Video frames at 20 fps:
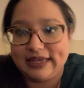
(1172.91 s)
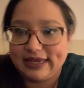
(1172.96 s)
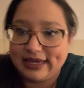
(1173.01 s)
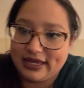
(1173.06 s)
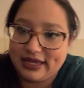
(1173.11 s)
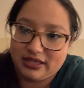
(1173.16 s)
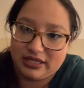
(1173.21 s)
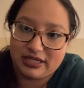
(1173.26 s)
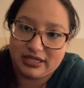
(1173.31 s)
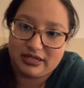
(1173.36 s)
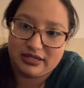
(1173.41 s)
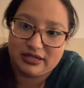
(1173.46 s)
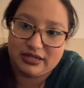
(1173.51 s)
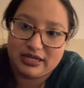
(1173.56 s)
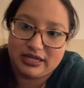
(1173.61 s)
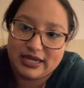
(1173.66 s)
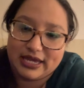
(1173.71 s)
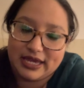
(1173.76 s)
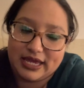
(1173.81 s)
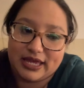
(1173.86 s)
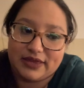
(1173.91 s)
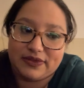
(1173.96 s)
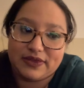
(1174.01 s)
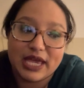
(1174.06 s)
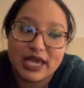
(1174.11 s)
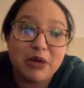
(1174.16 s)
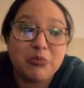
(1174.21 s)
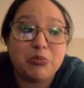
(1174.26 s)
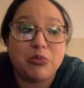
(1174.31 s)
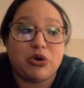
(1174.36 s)
And then at
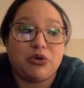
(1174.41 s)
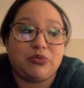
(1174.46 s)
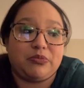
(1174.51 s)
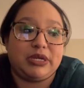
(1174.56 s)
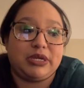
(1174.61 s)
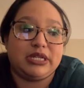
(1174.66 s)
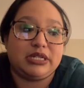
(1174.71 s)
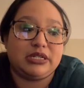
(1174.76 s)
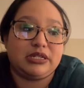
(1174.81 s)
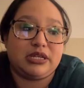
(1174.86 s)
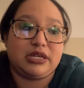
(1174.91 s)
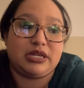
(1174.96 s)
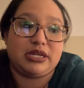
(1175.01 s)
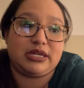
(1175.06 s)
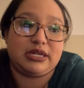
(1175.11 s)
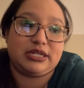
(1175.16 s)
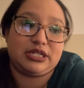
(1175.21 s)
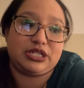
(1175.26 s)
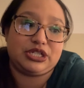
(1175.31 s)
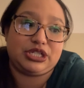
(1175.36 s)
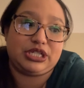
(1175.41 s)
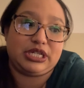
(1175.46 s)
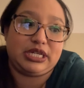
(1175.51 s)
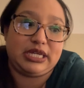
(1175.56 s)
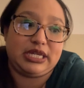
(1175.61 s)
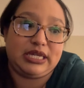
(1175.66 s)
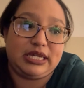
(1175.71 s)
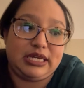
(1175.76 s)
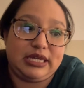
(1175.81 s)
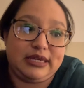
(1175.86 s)
that moment,
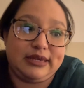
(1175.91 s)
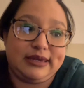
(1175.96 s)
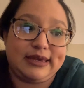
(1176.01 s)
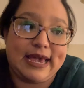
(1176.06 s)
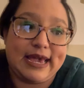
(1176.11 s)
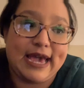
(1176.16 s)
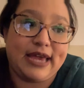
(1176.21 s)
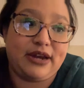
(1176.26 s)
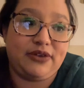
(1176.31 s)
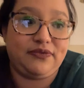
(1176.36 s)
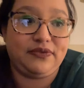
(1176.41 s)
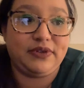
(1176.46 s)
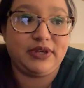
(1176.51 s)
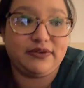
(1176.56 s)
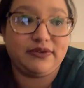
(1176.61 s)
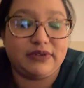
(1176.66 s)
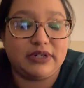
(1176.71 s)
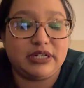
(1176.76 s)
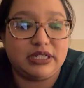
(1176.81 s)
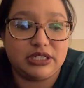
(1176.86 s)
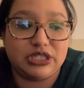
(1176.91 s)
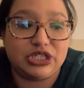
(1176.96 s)
she had a fever.